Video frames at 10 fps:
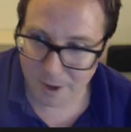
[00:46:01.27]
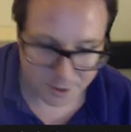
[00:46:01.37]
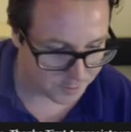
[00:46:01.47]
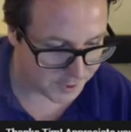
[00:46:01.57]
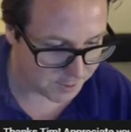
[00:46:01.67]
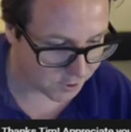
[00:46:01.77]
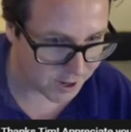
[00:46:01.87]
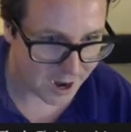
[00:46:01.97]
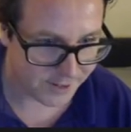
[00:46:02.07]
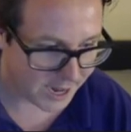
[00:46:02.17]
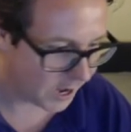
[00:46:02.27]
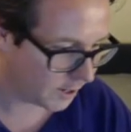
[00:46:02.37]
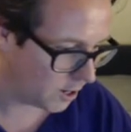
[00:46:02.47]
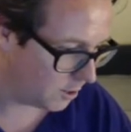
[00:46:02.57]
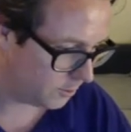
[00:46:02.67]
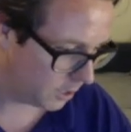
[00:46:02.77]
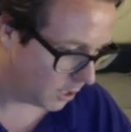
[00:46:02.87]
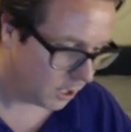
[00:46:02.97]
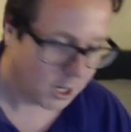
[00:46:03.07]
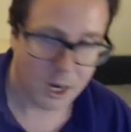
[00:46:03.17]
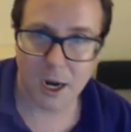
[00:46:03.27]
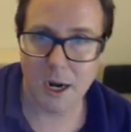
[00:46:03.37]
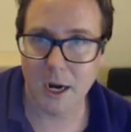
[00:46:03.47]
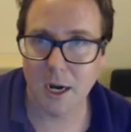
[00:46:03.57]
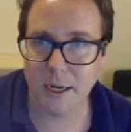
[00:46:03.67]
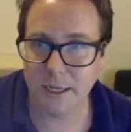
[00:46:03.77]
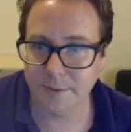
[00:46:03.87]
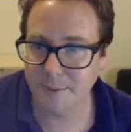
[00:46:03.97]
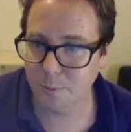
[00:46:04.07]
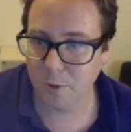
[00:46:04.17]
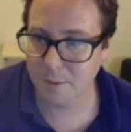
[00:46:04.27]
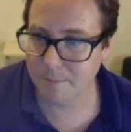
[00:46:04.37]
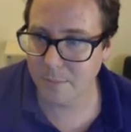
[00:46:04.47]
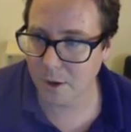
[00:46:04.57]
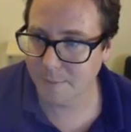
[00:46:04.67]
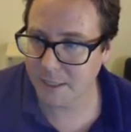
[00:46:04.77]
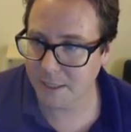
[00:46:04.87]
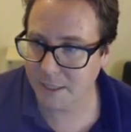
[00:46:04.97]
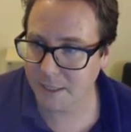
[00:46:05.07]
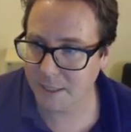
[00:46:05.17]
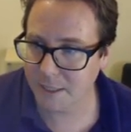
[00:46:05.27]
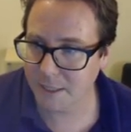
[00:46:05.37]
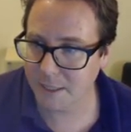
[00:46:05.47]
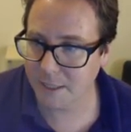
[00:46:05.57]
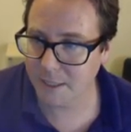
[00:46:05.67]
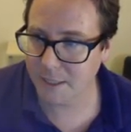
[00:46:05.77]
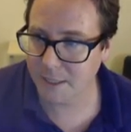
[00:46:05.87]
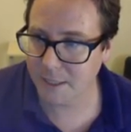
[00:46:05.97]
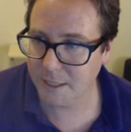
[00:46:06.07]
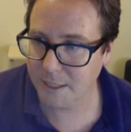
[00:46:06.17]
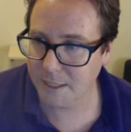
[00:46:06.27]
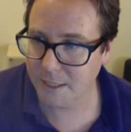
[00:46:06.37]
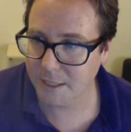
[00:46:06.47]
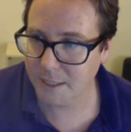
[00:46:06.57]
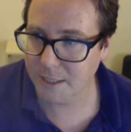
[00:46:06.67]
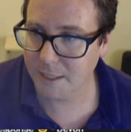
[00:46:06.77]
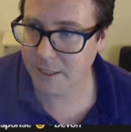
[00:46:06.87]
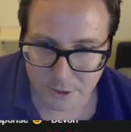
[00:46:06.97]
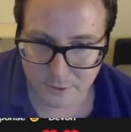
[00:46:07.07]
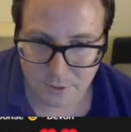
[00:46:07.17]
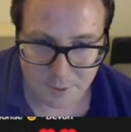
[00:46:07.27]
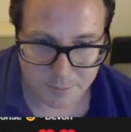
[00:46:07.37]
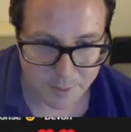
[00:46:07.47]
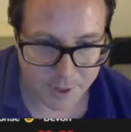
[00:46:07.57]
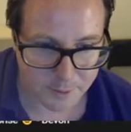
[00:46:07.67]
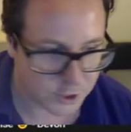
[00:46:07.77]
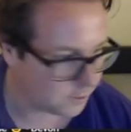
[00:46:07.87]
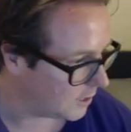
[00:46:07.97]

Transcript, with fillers: other people are having echo. Uh, give me one moment here. Let me just see. Maybe I'm just